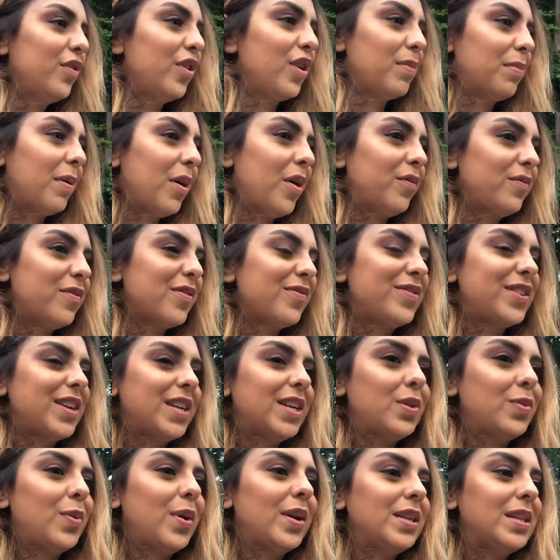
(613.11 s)
for about
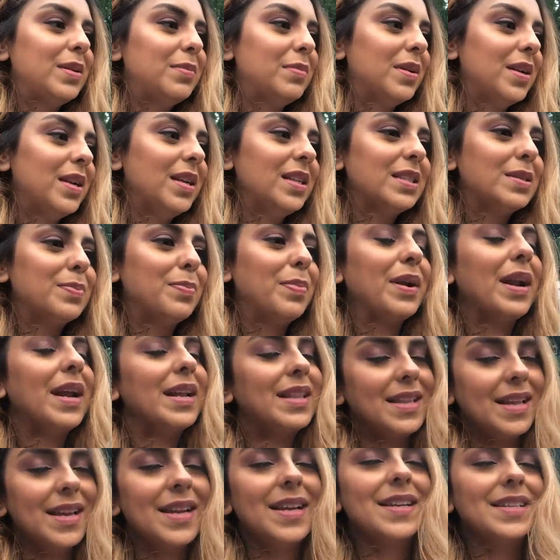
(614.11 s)
15-20 minutes, but
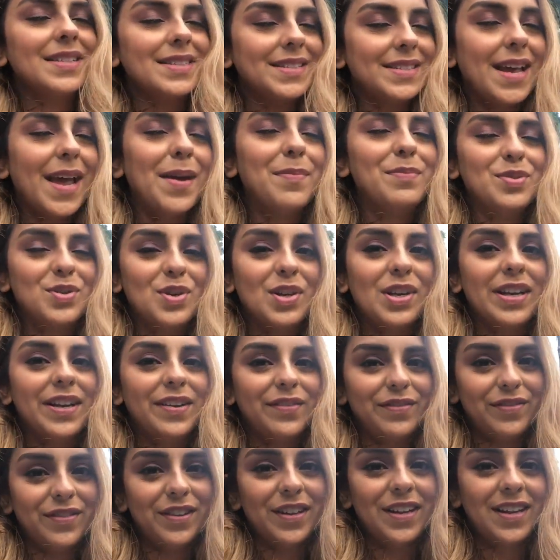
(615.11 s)
I think it's time to
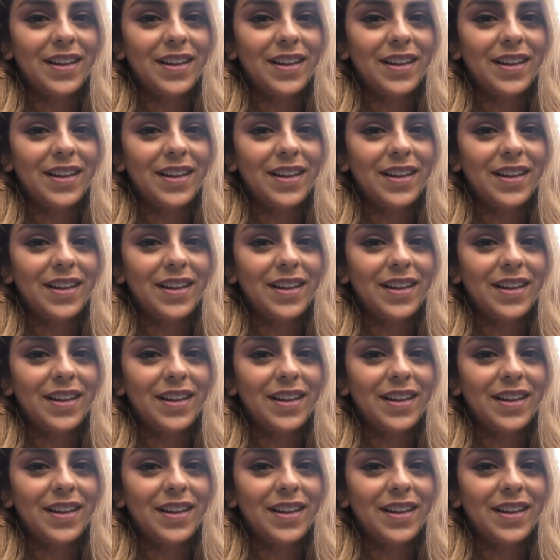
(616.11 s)
leave.